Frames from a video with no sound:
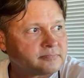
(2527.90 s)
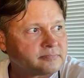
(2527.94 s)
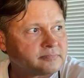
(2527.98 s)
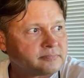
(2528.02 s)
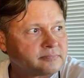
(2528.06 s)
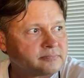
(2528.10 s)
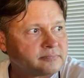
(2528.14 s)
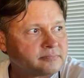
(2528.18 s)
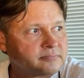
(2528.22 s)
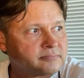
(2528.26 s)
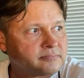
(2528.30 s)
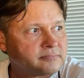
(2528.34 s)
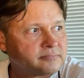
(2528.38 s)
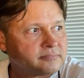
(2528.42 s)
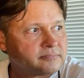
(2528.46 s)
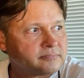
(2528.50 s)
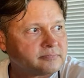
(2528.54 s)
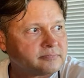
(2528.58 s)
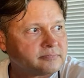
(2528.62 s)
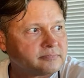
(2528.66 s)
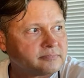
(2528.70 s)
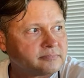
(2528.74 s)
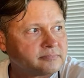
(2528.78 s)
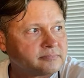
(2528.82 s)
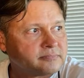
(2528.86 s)

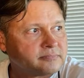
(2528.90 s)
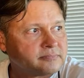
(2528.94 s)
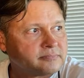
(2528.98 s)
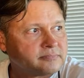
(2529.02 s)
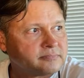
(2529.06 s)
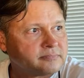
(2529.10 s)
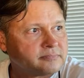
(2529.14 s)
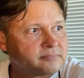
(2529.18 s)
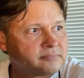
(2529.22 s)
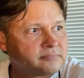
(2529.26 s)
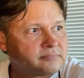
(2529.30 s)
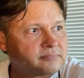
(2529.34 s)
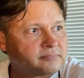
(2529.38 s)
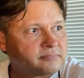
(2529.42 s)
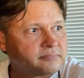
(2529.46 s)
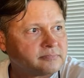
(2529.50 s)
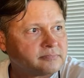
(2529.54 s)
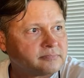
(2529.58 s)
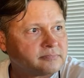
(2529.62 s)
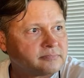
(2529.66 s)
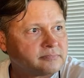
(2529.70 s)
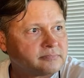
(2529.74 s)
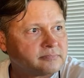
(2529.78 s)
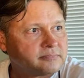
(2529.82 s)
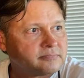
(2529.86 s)

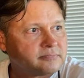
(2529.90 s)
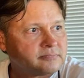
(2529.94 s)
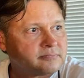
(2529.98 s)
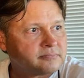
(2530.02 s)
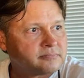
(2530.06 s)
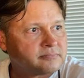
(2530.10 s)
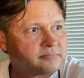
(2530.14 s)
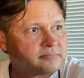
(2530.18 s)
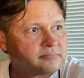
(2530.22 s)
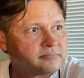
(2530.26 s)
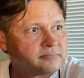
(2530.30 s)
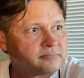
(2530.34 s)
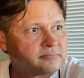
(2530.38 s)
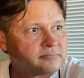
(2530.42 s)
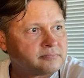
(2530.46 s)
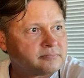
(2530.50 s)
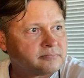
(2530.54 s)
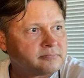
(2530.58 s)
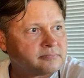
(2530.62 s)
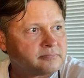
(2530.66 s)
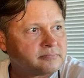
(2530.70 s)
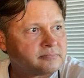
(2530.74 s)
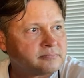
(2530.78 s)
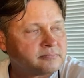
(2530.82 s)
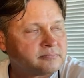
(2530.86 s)

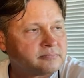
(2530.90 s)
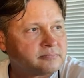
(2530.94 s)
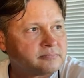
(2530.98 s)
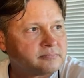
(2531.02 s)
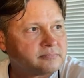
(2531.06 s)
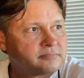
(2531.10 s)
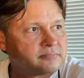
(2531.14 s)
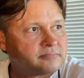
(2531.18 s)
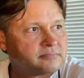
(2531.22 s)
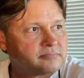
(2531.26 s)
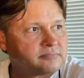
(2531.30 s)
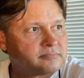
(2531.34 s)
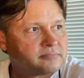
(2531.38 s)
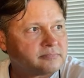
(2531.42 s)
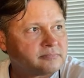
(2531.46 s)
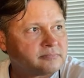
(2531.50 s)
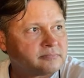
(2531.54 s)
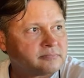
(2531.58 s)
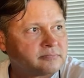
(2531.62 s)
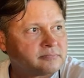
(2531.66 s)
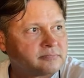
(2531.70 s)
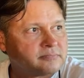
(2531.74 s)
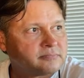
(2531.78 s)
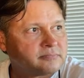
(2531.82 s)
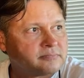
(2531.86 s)

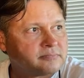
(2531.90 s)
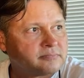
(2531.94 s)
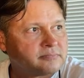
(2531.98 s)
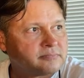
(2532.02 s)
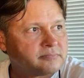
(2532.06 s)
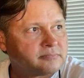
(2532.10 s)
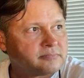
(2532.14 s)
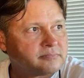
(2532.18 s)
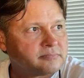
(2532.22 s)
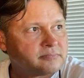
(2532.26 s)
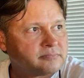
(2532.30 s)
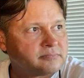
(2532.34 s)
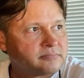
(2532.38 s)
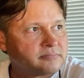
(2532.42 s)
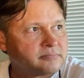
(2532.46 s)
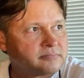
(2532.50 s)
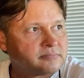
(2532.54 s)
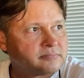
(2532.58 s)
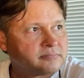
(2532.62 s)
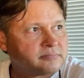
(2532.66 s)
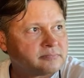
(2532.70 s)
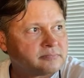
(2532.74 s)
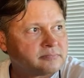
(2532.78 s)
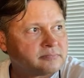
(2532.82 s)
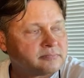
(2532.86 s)

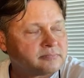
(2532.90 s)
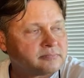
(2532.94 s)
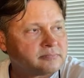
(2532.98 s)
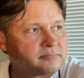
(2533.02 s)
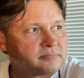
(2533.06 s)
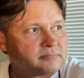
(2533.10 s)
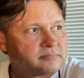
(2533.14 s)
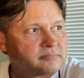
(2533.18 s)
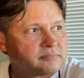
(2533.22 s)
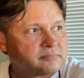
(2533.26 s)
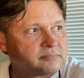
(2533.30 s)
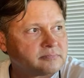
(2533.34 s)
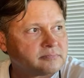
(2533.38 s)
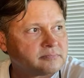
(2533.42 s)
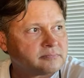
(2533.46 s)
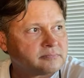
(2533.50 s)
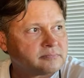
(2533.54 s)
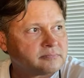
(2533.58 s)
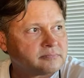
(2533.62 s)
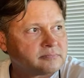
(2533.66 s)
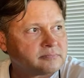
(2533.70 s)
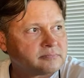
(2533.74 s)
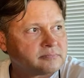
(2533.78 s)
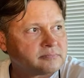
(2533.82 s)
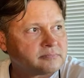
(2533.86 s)

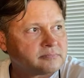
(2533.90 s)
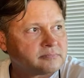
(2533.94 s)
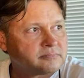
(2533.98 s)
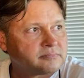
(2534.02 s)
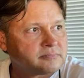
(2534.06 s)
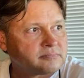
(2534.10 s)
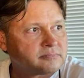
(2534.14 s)
(silent)